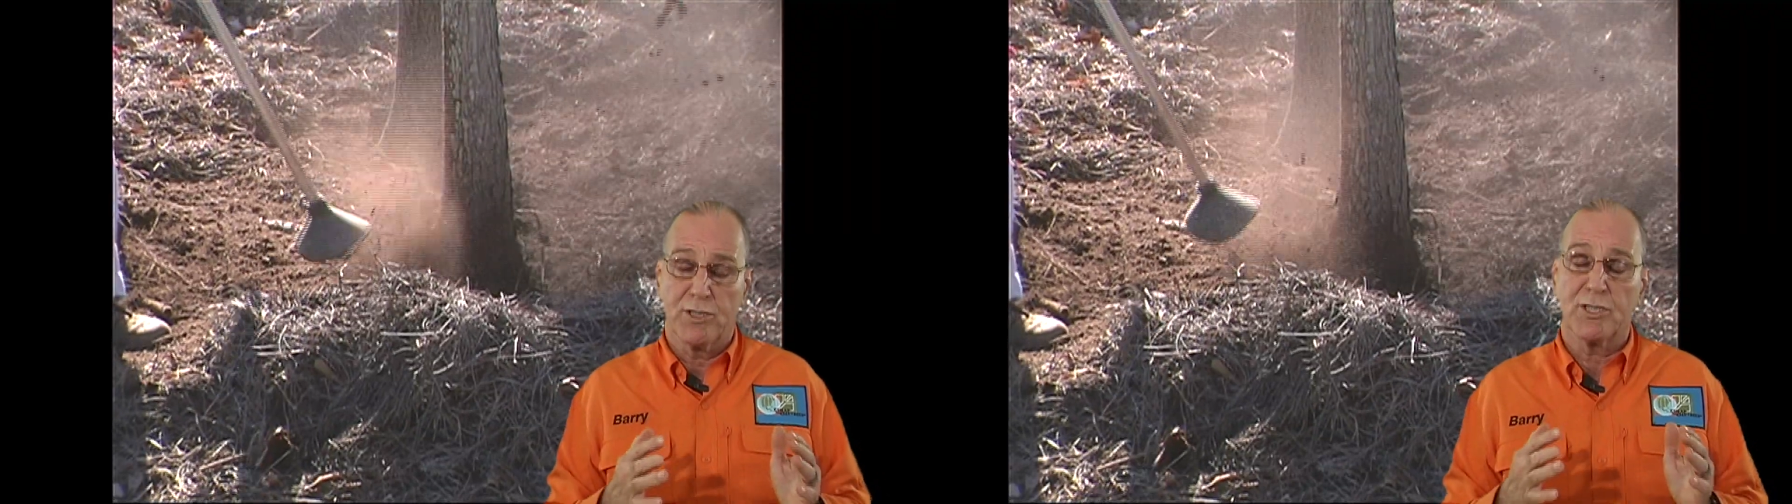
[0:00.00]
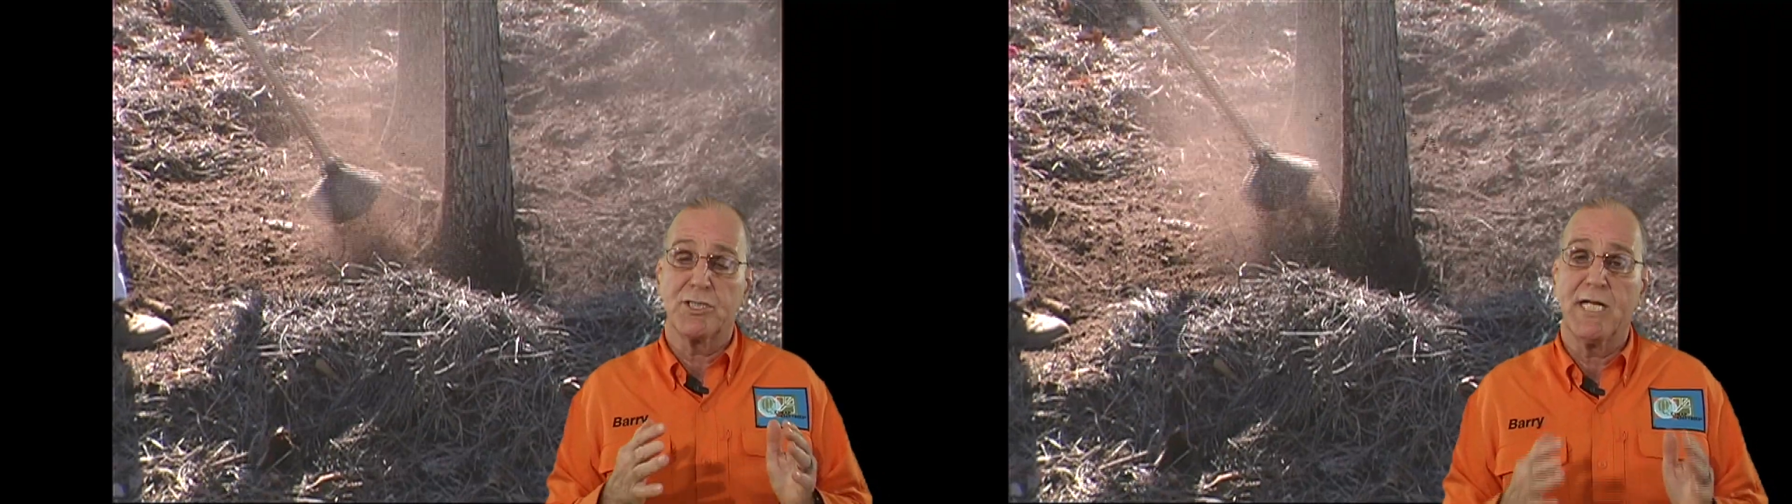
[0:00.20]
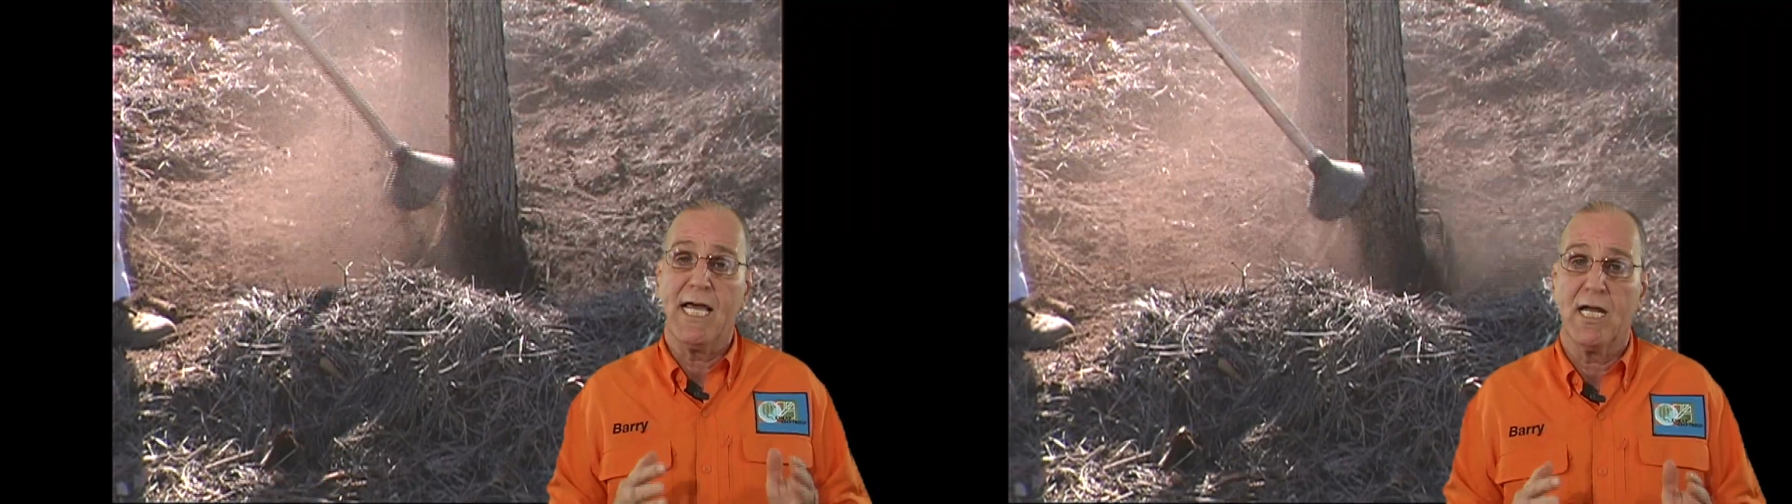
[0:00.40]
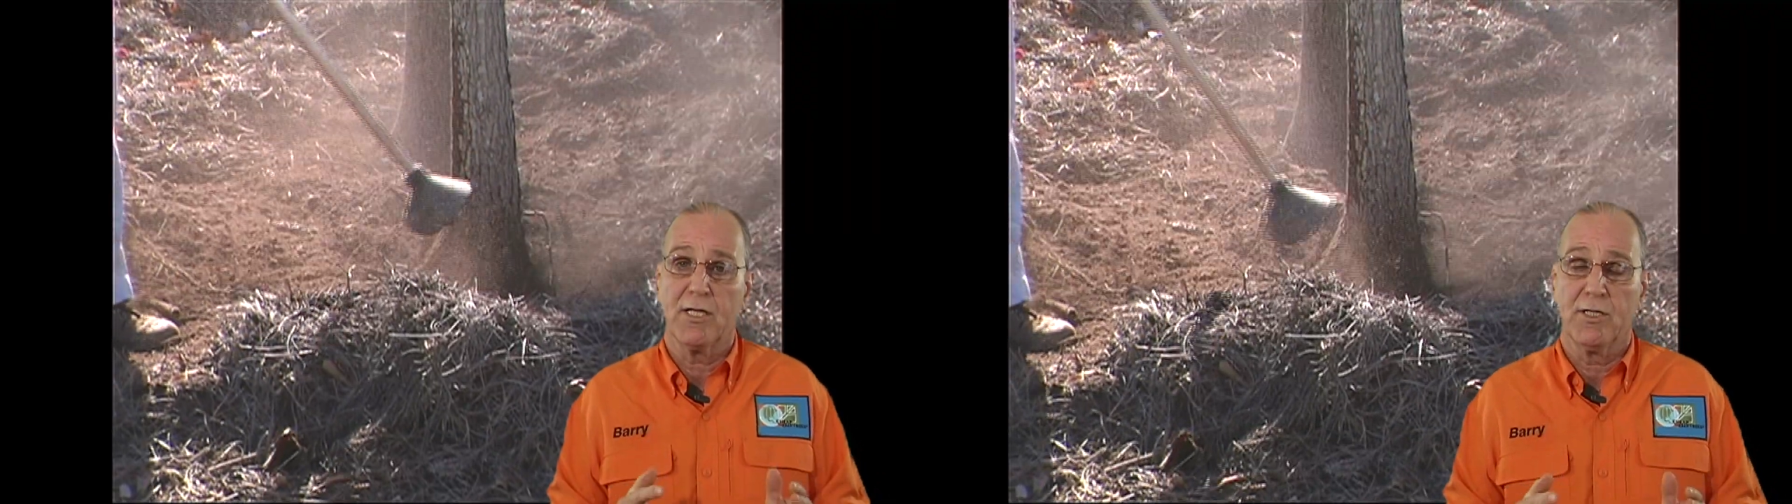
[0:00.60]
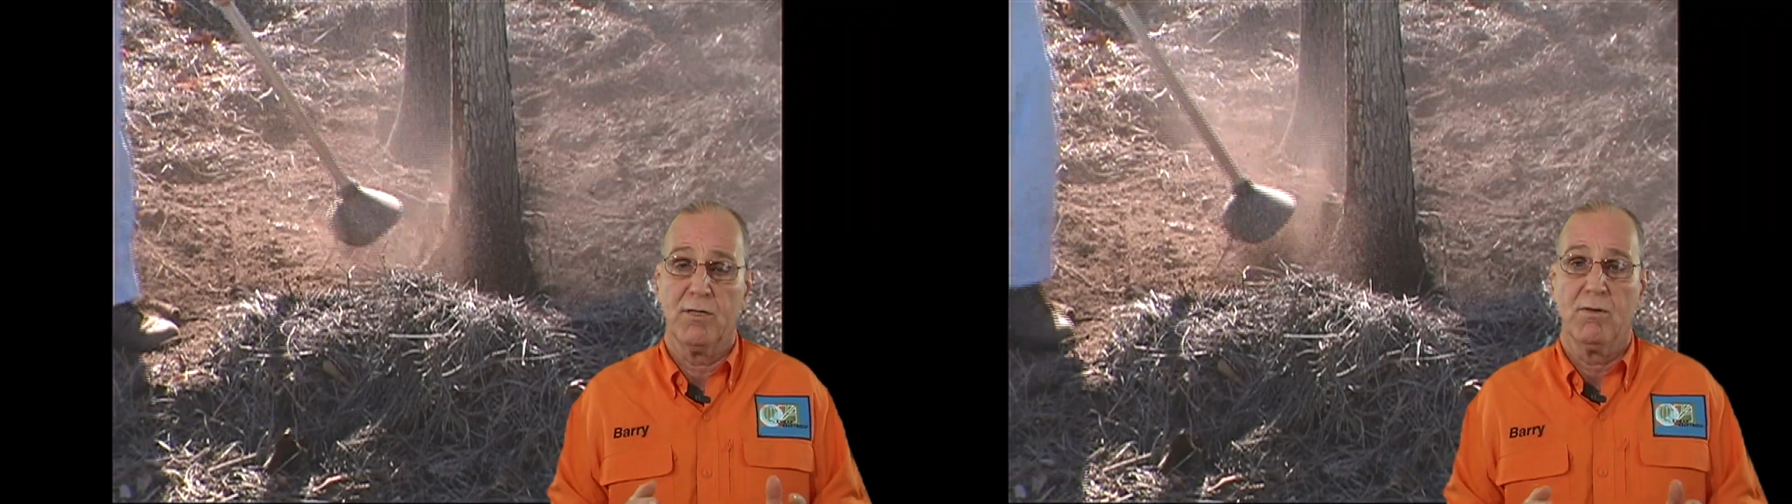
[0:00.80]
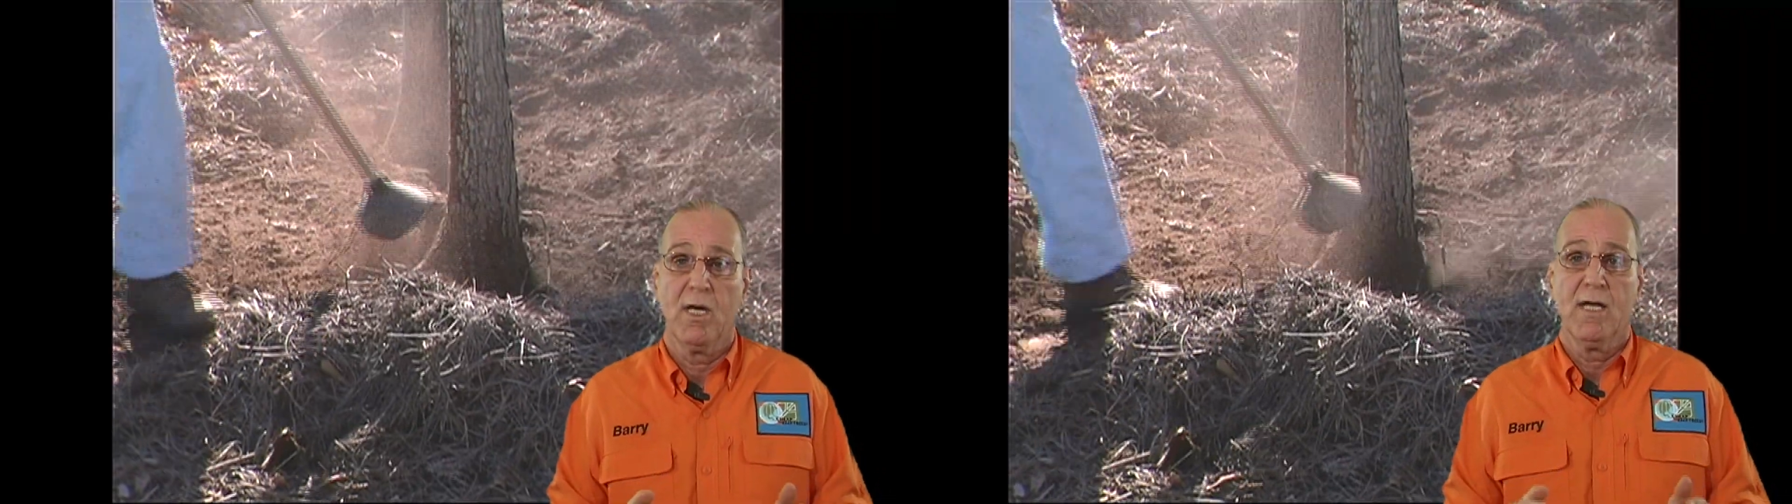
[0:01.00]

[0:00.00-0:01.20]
just telling you